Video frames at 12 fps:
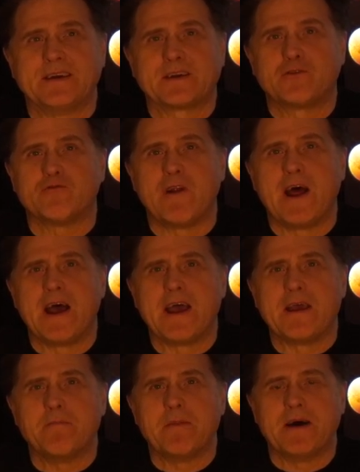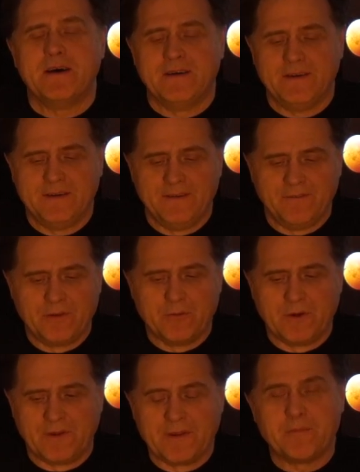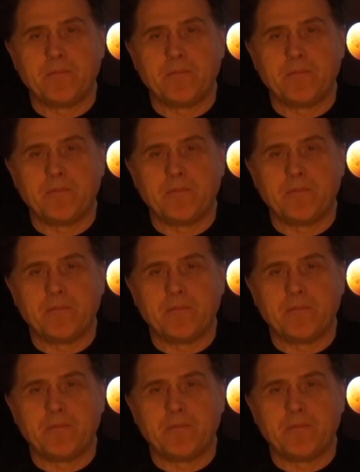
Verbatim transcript: crime, if you will. They're